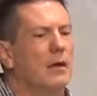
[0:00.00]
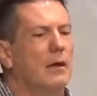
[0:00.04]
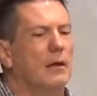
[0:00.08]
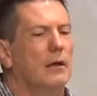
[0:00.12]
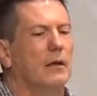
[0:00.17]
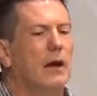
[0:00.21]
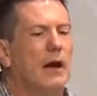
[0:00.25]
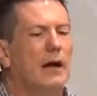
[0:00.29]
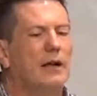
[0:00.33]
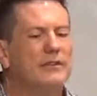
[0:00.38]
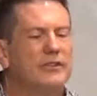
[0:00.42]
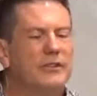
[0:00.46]

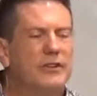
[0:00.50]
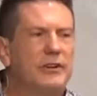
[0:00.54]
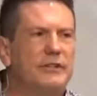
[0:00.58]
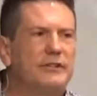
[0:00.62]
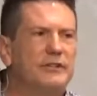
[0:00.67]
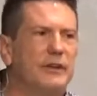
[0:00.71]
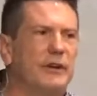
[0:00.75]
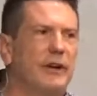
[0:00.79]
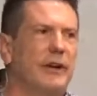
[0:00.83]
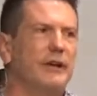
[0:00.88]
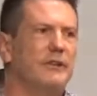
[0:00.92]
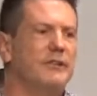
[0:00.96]
God says
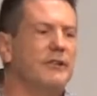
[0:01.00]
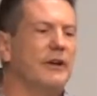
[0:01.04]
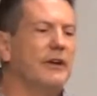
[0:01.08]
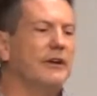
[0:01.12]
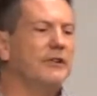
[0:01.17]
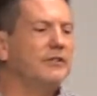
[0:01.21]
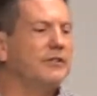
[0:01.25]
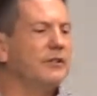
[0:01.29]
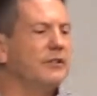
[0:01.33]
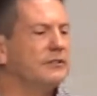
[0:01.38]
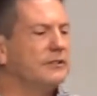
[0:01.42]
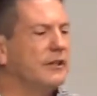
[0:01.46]
in Isaiah
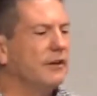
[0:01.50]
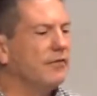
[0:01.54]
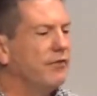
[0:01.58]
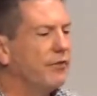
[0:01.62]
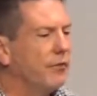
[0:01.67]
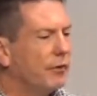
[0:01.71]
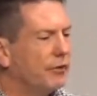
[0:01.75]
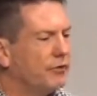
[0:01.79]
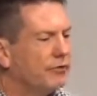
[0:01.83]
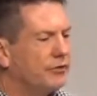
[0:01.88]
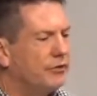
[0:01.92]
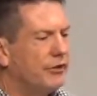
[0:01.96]

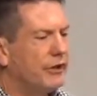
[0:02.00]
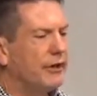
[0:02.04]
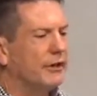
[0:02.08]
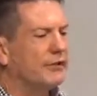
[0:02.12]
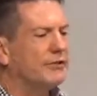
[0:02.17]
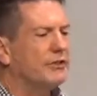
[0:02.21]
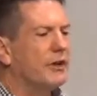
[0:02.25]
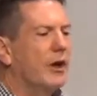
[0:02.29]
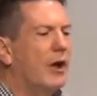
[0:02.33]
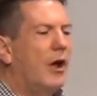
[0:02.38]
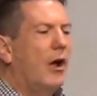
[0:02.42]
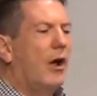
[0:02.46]
64
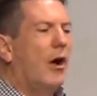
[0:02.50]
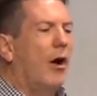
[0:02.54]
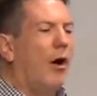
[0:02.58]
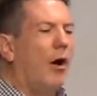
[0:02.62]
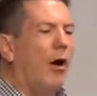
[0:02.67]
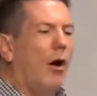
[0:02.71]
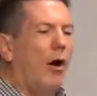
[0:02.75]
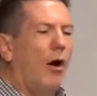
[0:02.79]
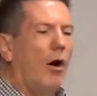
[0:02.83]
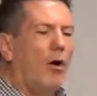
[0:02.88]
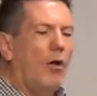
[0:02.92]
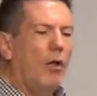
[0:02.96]
6,
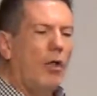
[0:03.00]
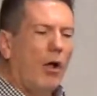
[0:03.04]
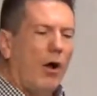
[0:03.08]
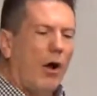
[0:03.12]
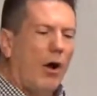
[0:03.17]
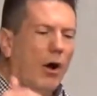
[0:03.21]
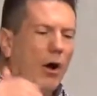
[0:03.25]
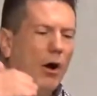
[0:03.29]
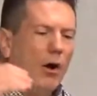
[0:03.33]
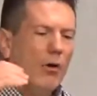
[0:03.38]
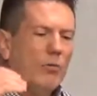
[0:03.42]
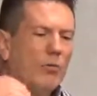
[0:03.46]
all
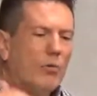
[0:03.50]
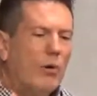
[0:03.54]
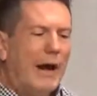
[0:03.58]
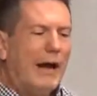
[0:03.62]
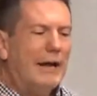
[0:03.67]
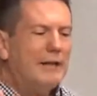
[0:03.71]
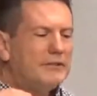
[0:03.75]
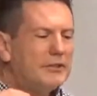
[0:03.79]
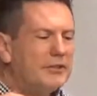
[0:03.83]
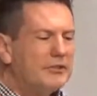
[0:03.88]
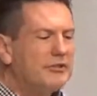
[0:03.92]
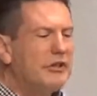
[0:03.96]
our
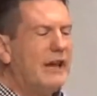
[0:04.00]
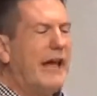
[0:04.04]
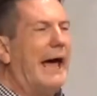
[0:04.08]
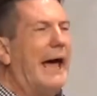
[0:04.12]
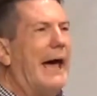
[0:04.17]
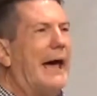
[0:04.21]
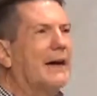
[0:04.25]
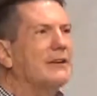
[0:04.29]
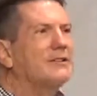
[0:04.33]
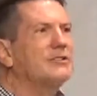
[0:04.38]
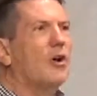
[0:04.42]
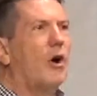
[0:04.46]
righteous
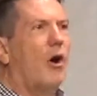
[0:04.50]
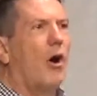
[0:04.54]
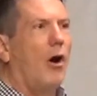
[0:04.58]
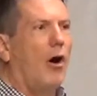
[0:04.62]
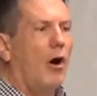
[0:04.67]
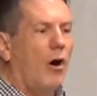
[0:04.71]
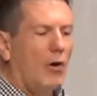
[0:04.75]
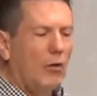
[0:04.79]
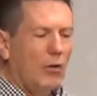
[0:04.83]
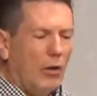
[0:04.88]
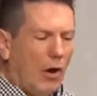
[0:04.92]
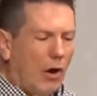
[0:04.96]
acts,
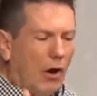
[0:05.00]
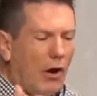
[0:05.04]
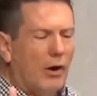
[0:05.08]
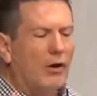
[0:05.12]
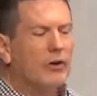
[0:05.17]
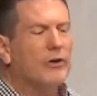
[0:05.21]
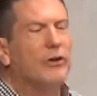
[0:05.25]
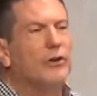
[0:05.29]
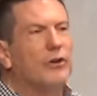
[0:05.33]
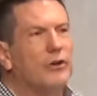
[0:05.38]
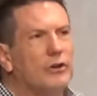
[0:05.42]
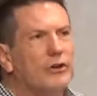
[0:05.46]
all our
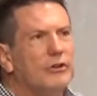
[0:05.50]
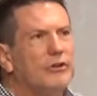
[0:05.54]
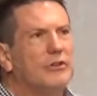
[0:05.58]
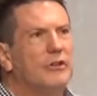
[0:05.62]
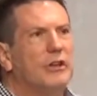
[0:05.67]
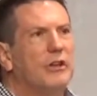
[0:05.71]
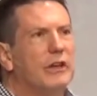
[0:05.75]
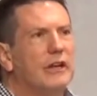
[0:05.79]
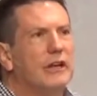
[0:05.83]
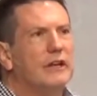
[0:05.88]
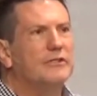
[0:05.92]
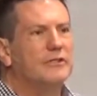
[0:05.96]
good
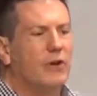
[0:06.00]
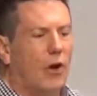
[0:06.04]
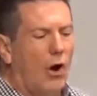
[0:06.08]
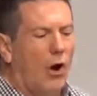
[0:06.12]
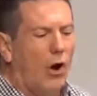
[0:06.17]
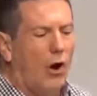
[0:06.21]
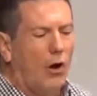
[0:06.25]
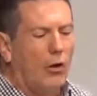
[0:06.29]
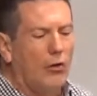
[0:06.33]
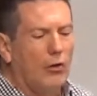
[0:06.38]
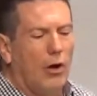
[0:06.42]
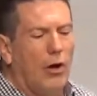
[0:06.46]
deeds,
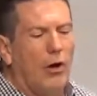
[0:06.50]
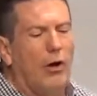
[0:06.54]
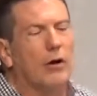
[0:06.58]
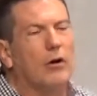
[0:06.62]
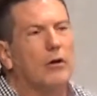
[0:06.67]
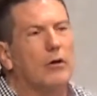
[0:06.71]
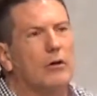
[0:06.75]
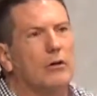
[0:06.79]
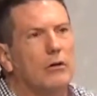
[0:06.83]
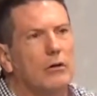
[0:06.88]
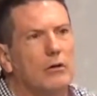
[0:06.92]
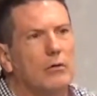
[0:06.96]
all our
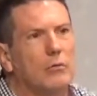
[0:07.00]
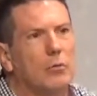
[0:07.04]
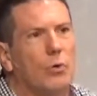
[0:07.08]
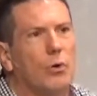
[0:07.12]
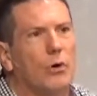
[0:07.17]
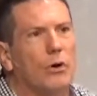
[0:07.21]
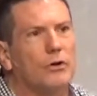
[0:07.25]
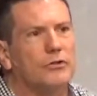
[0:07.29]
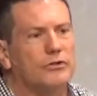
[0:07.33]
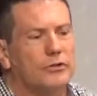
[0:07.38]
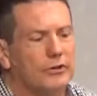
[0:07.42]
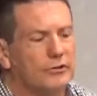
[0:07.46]
good
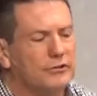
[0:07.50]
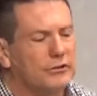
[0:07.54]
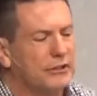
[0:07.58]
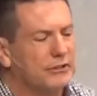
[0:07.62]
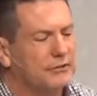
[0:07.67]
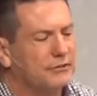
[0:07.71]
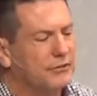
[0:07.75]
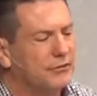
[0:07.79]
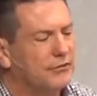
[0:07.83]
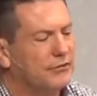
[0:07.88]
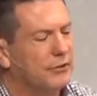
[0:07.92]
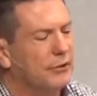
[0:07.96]
works are
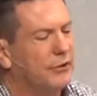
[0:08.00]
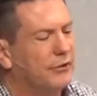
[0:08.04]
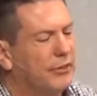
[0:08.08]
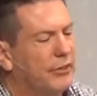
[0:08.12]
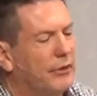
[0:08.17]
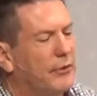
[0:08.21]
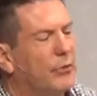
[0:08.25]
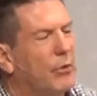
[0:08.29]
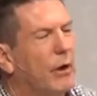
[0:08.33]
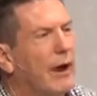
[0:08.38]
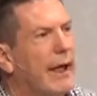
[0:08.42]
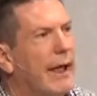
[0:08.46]
just
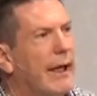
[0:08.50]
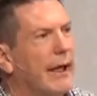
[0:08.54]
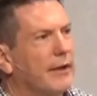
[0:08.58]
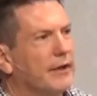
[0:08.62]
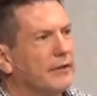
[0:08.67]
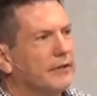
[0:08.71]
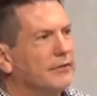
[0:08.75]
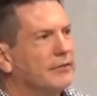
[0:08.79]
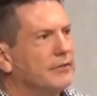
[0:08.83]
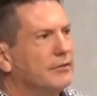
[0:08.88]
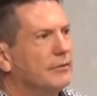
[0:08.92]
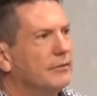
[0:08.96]
filthy
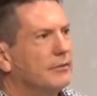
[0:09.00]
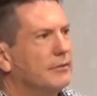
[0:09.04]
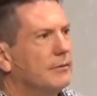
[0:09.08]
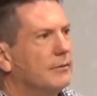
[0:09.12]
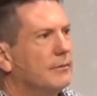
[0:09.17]
rags.